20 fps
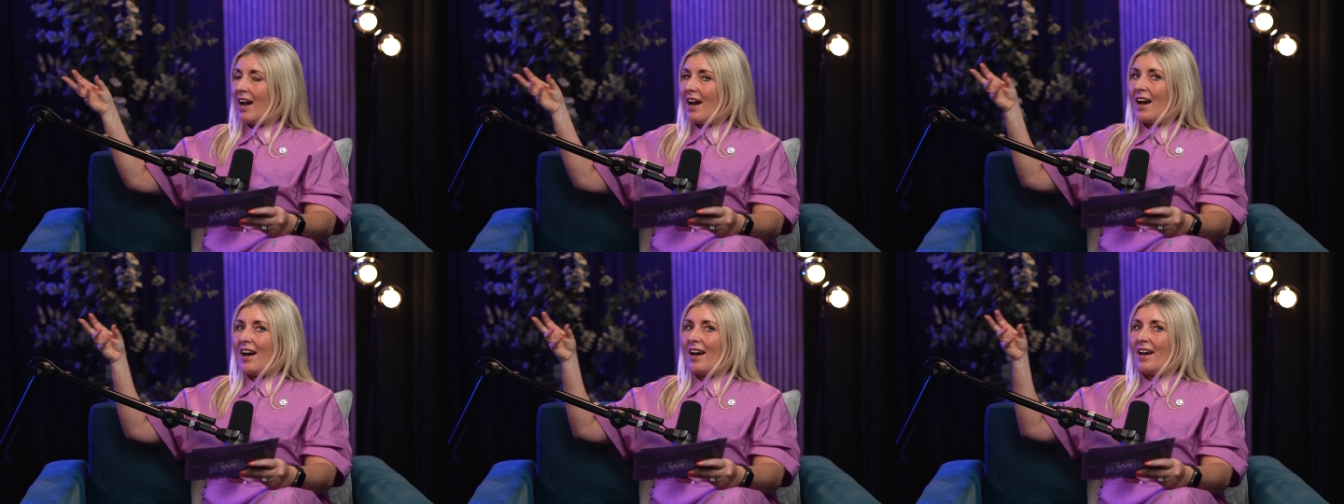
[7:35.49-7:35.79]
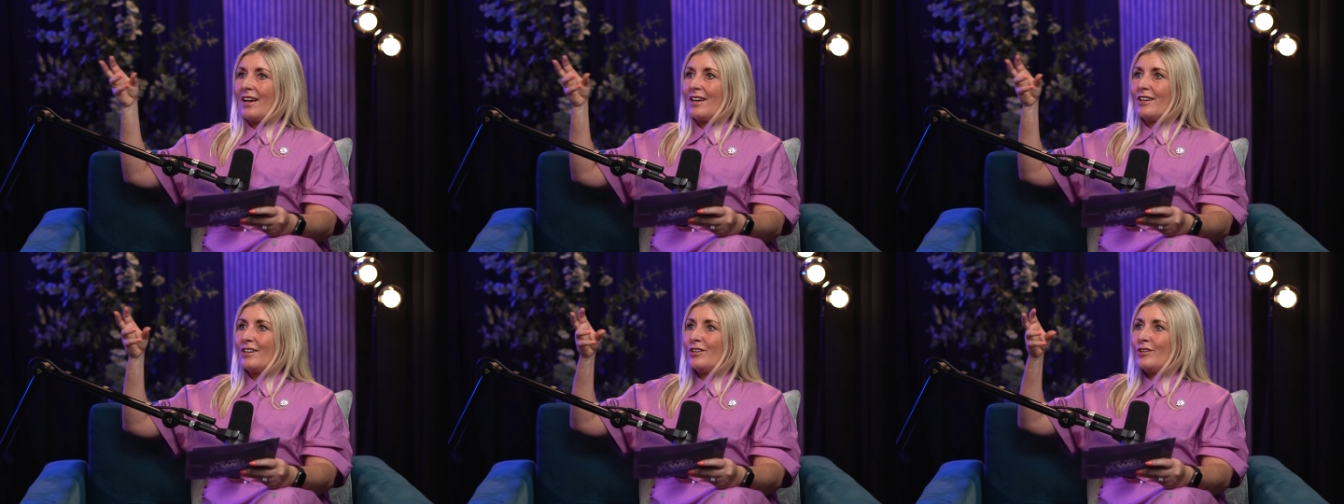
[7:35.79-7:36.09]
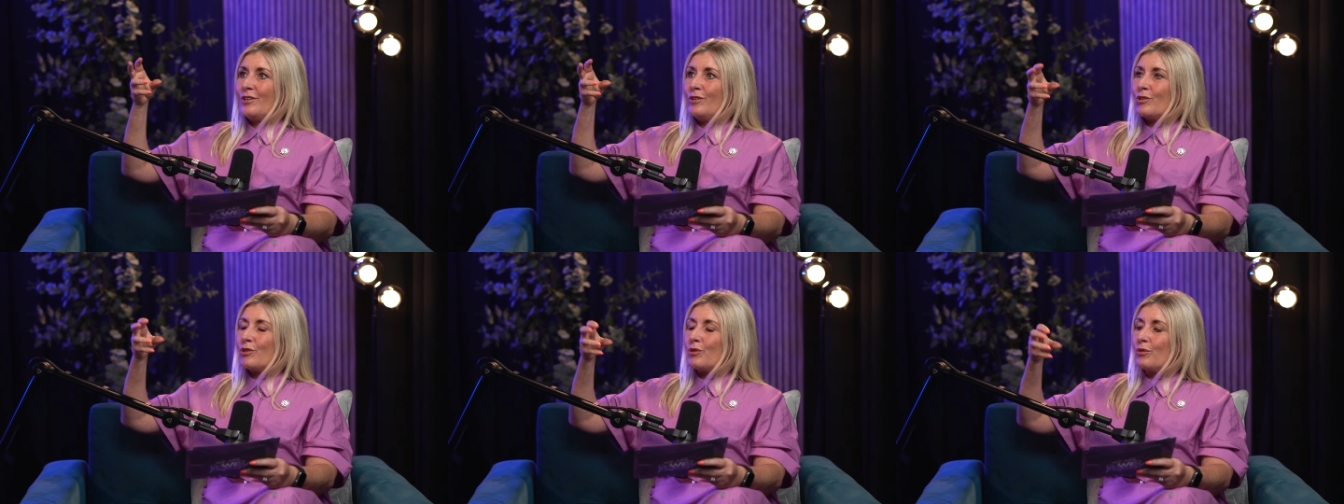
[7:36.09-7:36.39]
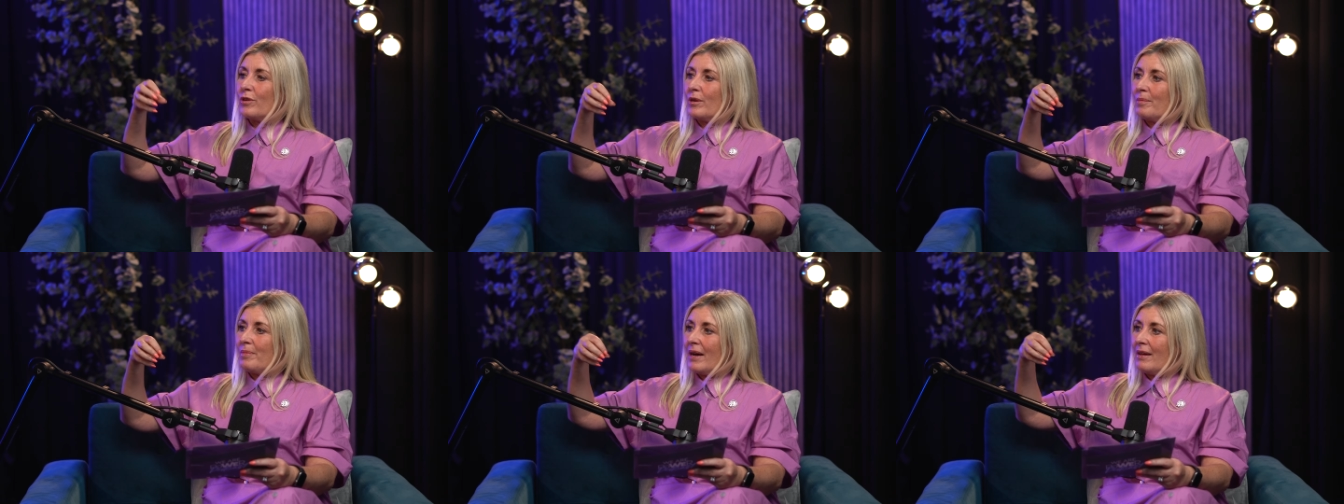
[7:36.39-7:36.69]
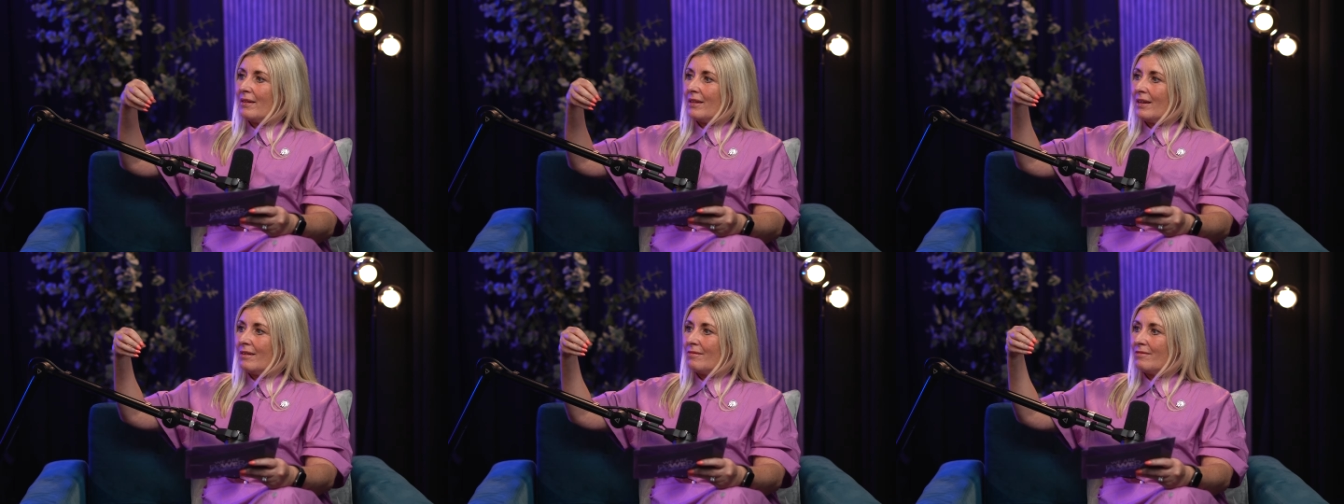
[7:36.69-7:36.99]
and you talk
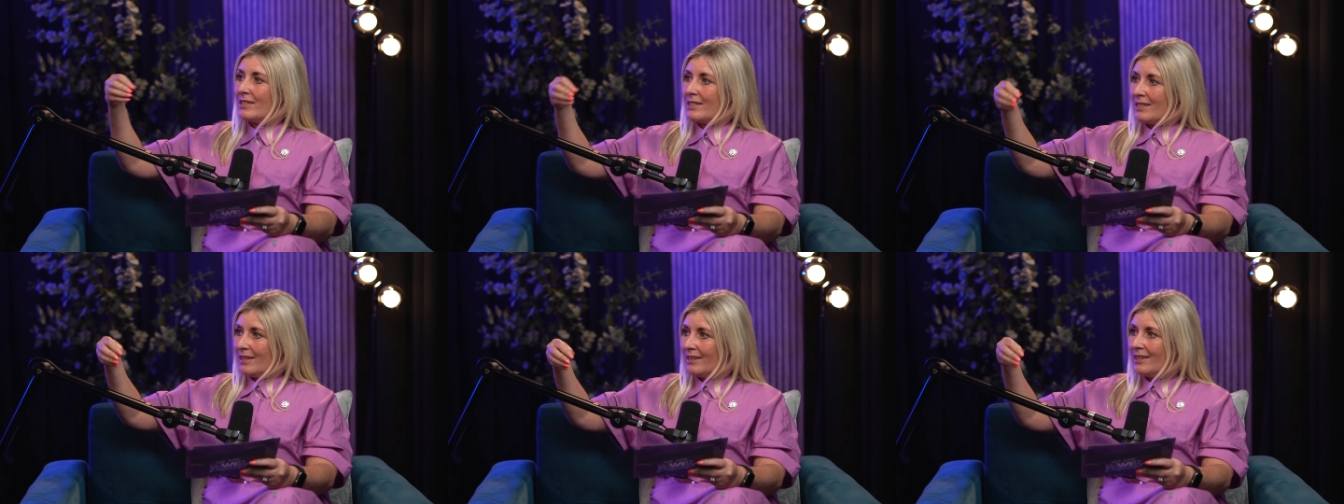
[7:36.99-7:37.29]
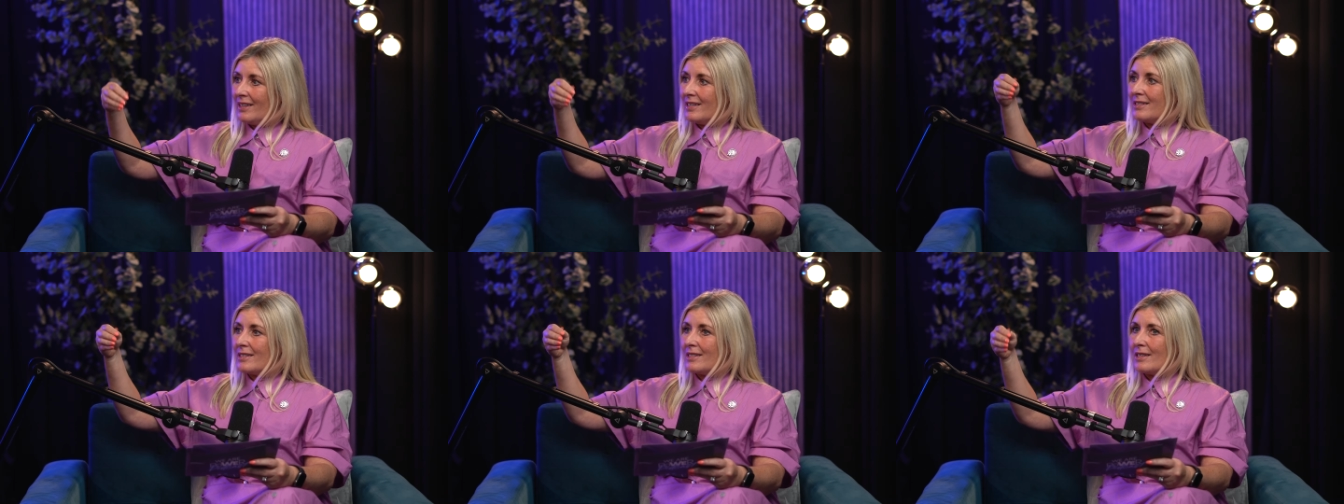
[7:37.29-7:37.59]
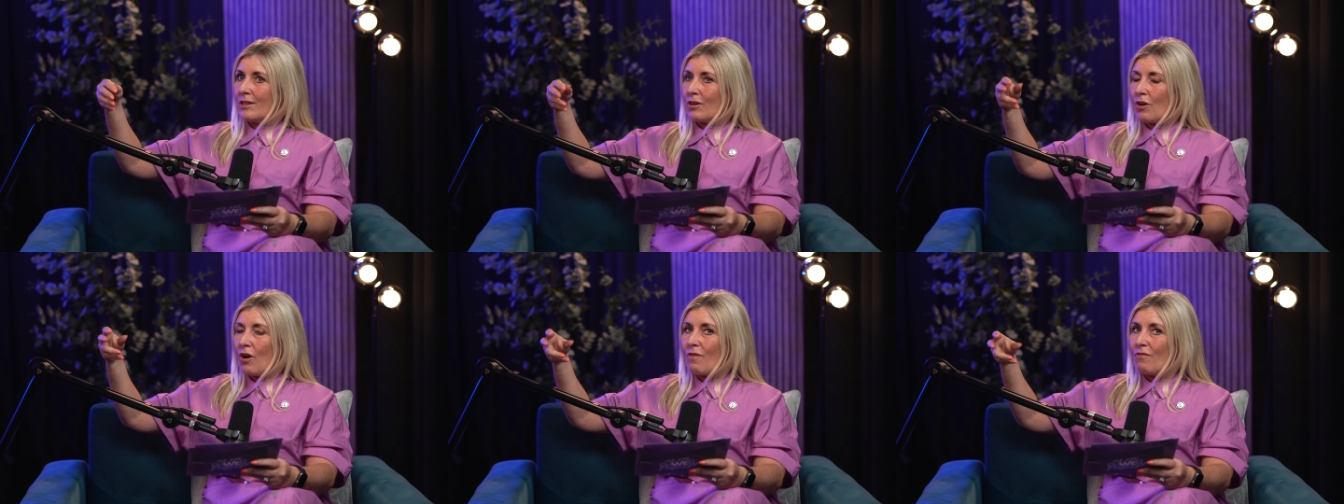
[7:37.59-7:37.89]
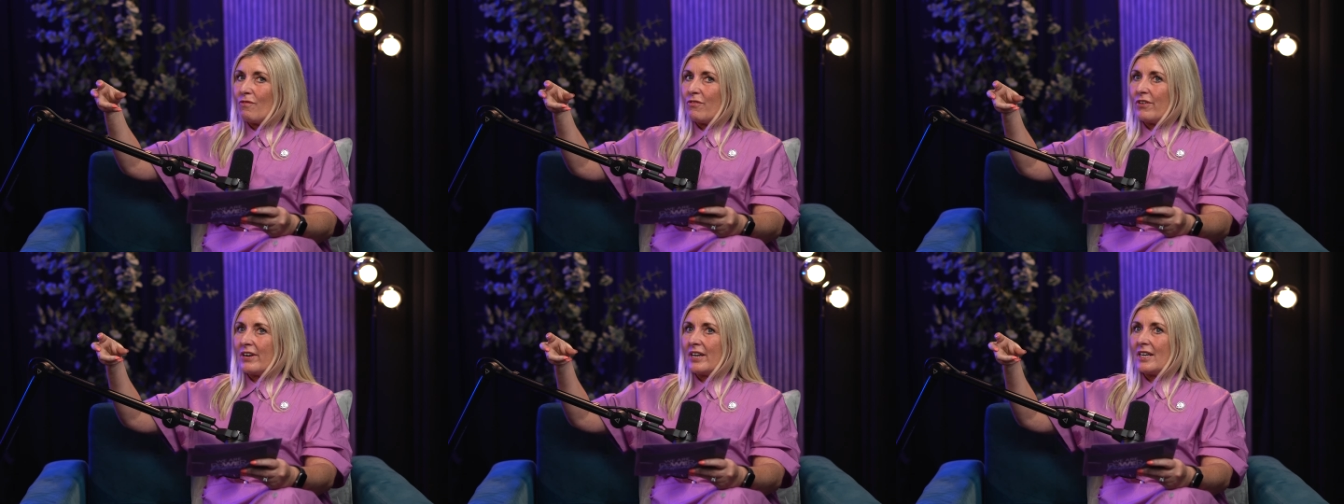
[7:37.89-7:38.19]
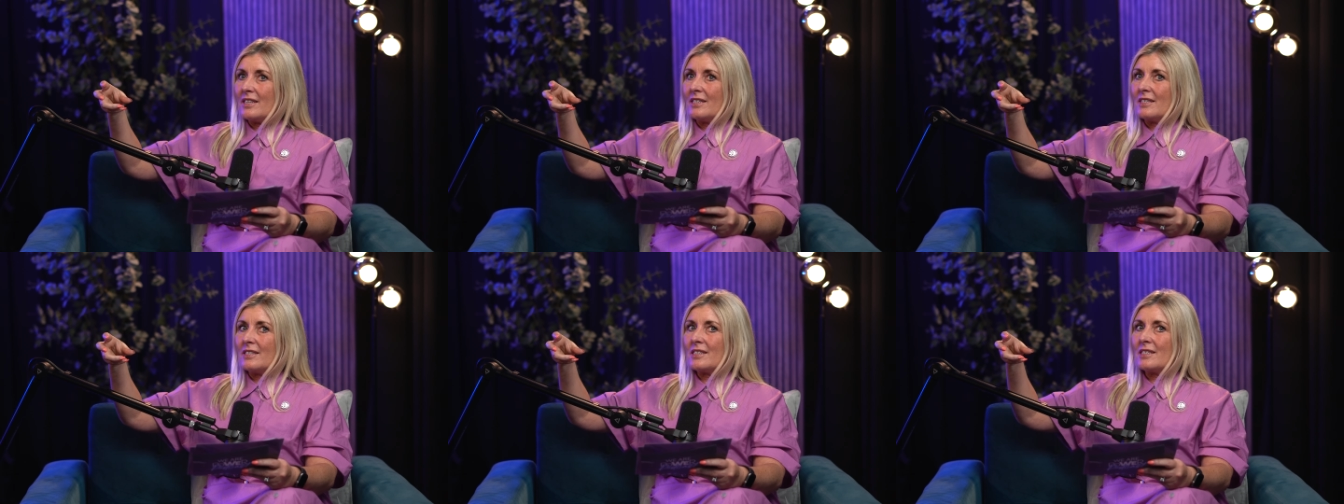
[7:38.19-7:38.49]
about the resilience and the
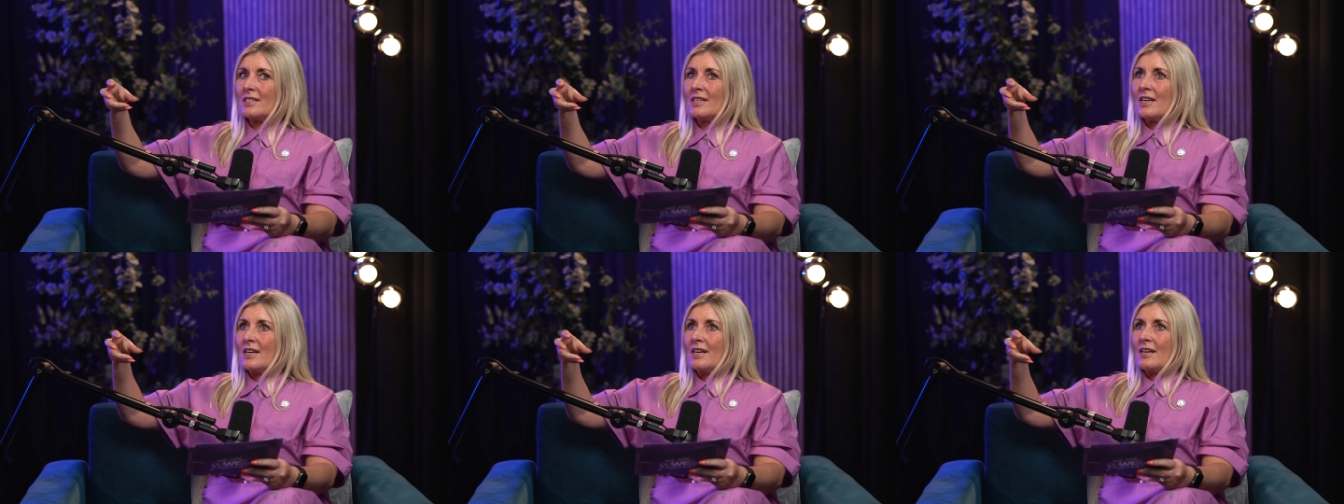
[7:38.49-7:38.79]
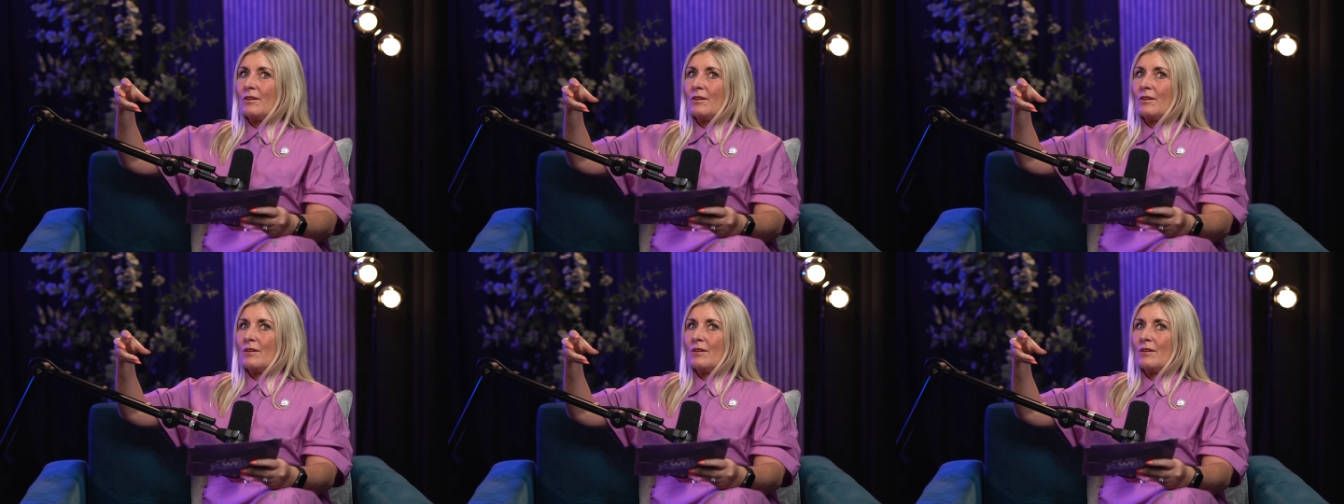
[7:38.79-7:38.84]
confidence. Mm.